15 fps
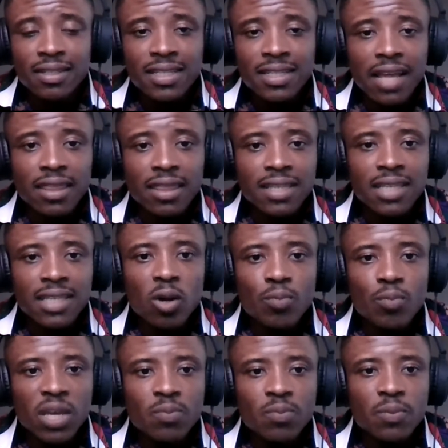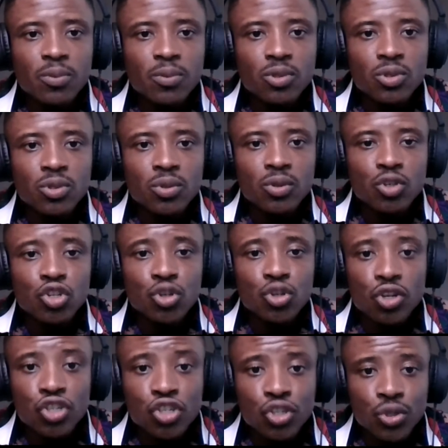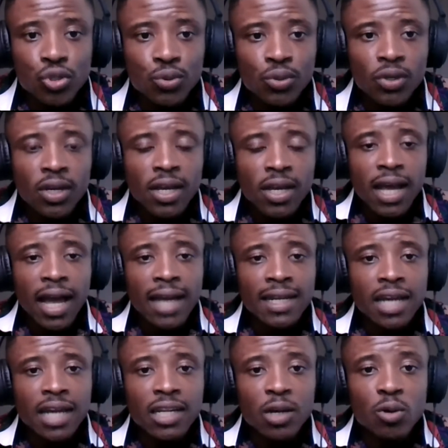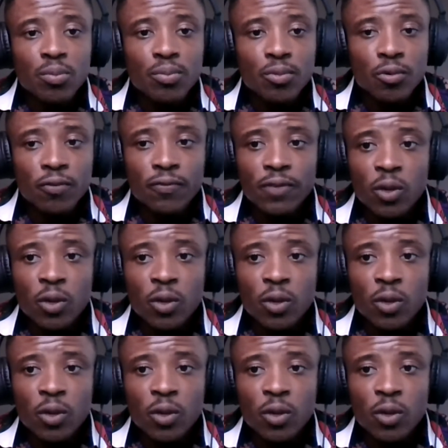These are things that will make people to trust you and that they'll move,